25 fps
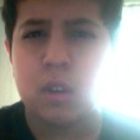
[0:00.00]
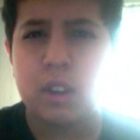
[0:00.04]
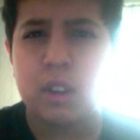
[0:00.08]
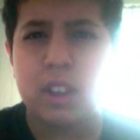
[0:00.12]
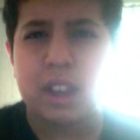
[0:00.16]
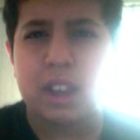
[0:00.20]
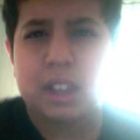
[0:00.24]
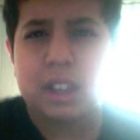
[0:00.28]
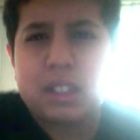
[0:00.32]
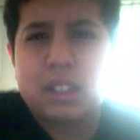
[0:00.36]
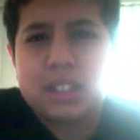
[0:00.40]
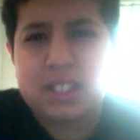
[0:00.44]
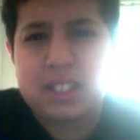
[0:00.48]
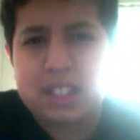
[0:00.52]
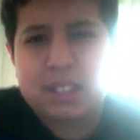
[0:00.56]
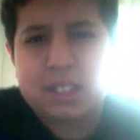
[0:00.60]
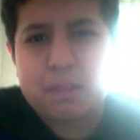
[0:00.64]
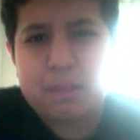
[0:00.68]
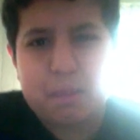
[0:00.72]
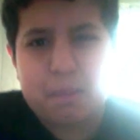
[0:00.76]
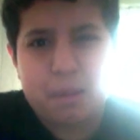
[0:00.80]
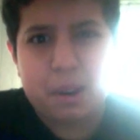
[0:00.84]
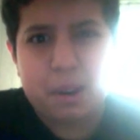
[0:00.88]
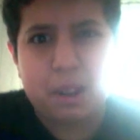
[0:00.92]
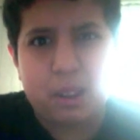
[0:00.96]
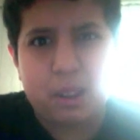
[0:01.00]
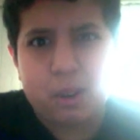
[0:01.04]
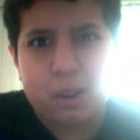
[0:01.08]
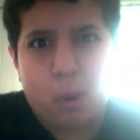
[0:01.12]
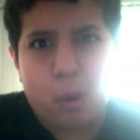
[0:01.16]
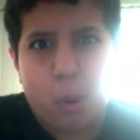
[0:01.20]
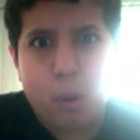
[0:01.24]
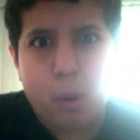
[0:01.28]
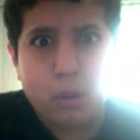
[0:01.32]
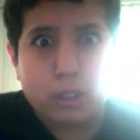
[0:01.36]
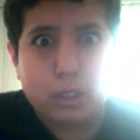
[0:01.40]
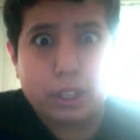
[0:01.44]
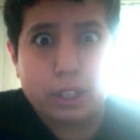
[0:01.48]
Oh, yeah, it's like pretty
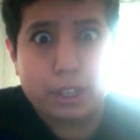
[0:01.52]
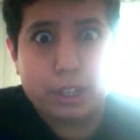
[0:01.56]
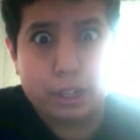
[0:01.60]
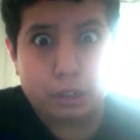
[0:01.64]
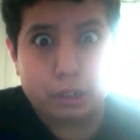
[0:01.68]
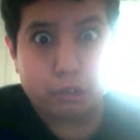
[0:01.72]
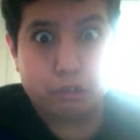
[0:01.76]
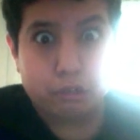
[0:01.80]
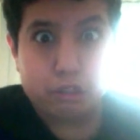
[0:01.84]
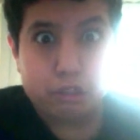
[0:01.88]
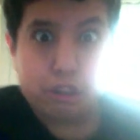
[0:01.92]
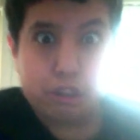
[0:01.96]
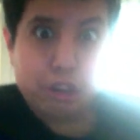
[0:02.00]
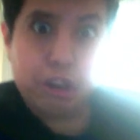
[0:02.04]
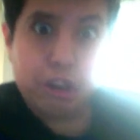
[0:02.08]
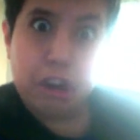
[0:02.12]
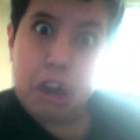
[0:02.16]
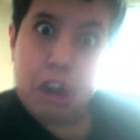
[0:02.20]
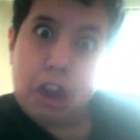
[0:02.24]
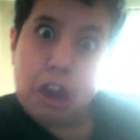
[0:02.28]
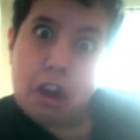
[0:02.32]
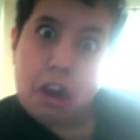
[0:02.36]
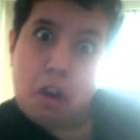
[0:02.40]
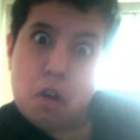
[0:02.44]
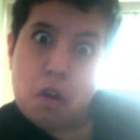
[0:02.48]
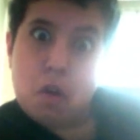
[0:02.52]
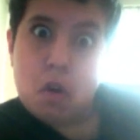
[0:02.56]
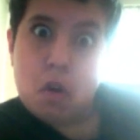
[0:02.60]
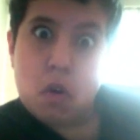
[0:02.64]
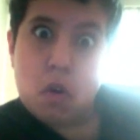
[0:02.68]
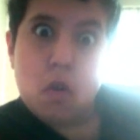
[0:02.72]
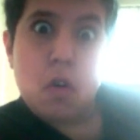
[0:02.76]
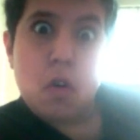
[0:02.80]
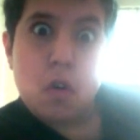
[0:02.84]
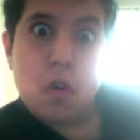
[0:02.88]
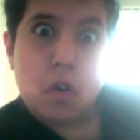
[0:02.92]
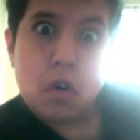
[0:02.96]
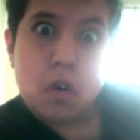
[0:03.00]
cold in here
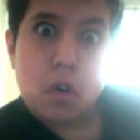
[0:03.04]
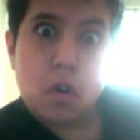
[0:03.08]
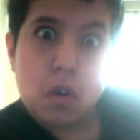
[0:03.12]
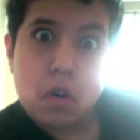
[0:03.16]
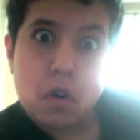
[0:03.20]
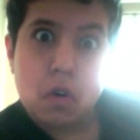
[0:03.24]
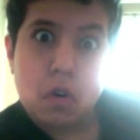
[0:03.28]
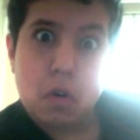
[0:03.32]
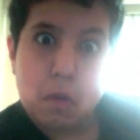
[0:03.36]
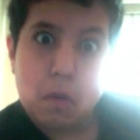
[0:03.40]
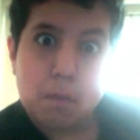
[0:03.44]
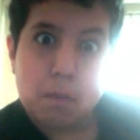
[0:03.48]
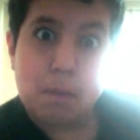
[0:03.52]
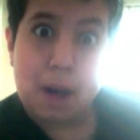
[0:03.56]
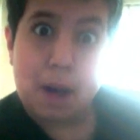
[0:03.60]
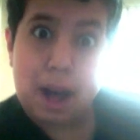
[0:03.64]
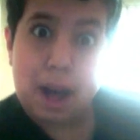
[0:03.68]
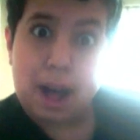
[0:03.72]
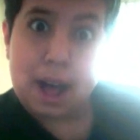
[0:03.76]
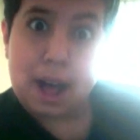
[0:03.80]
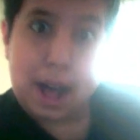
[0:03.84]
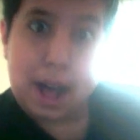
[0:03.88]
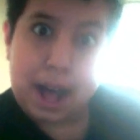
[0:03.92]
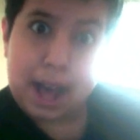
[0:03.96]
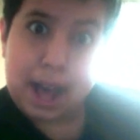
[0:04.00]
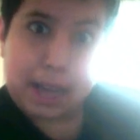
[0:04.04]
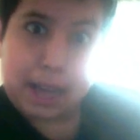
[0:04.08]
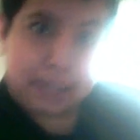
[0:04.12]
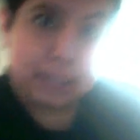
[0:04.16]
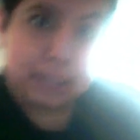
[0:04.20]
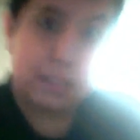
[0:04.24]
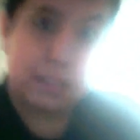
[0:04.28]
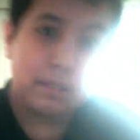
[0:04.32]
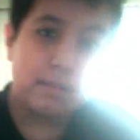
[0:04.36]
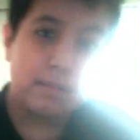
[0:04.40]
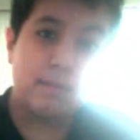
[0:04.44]
too. Bye.